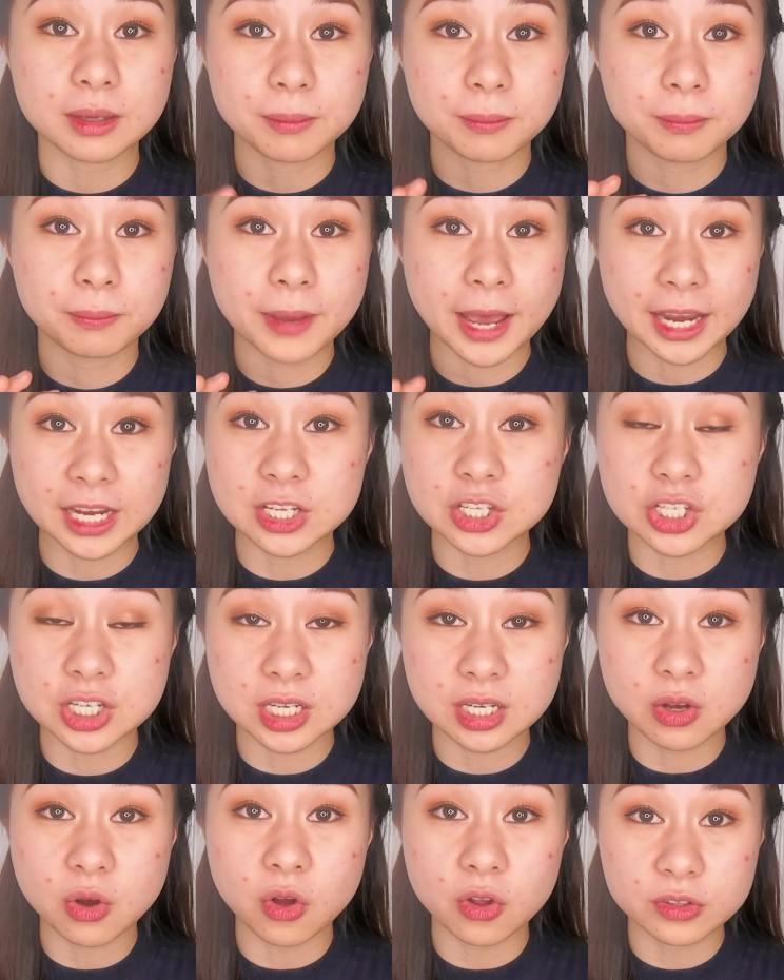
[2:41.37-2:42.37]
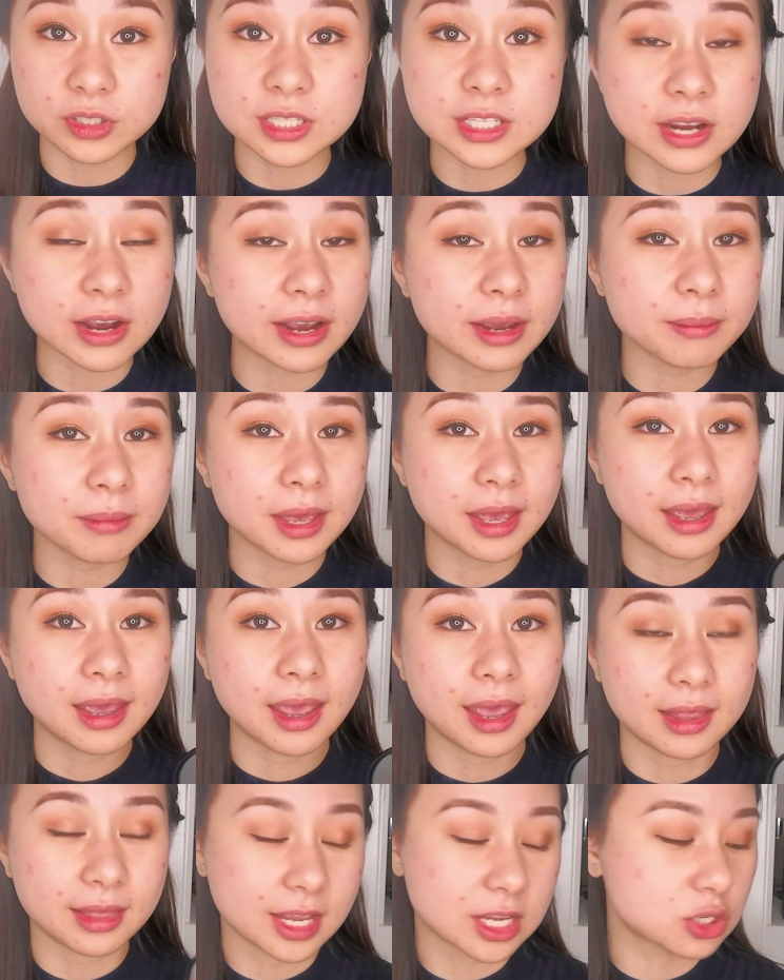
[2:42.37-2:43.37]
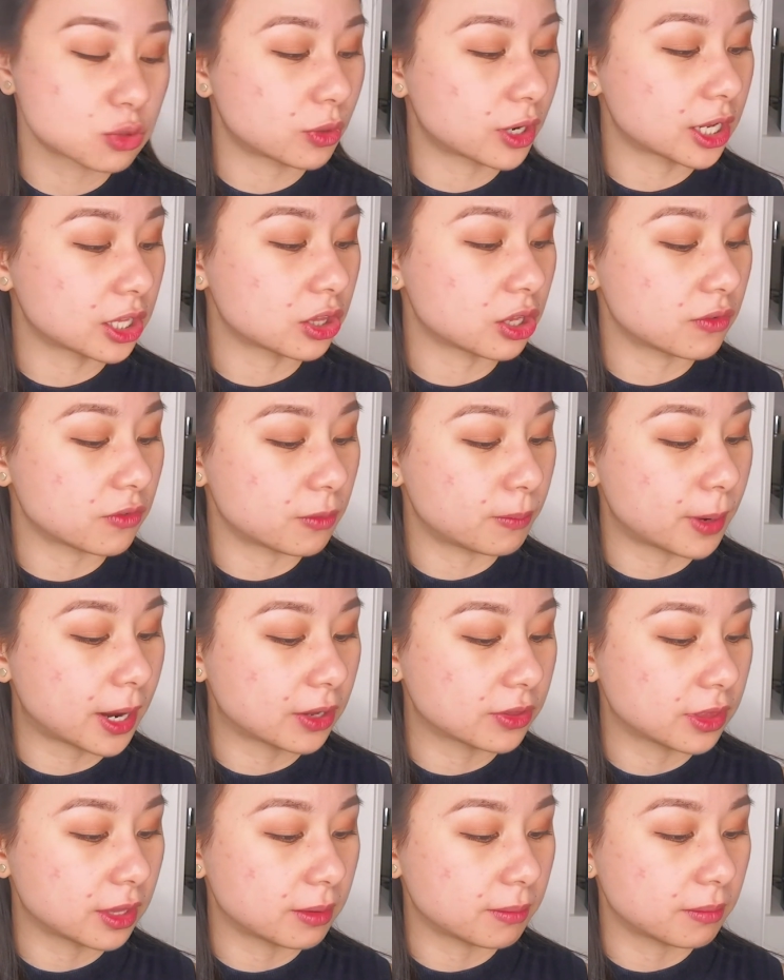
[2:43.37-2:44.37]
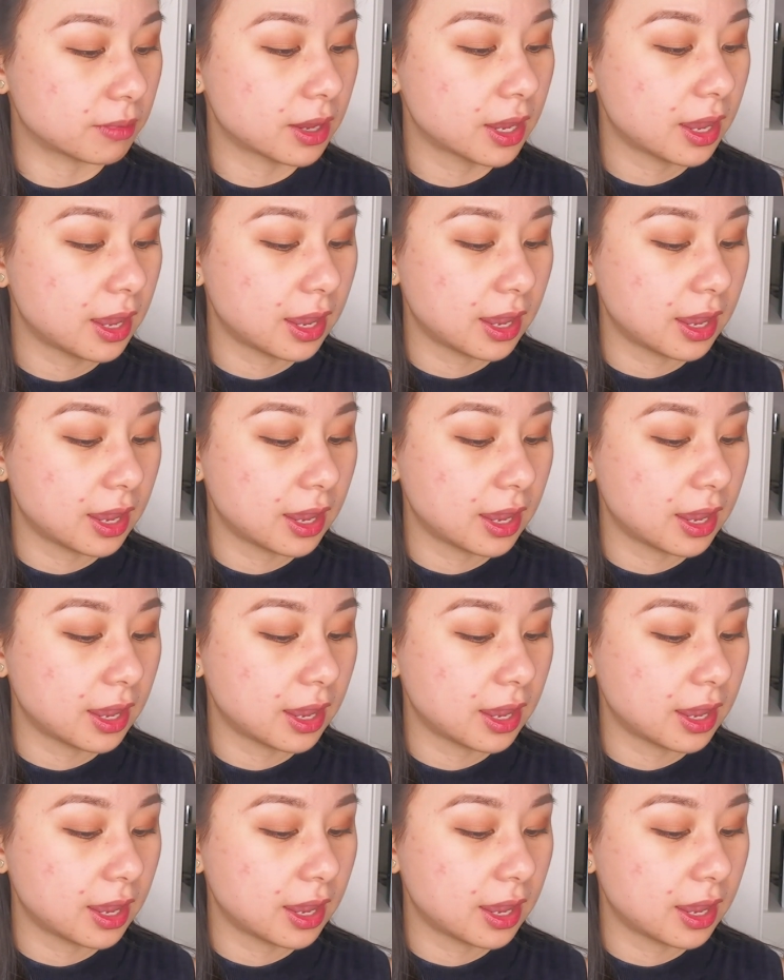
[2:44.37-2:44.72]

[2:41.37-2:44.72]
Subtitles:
packaging all the time, and that's what I love about them.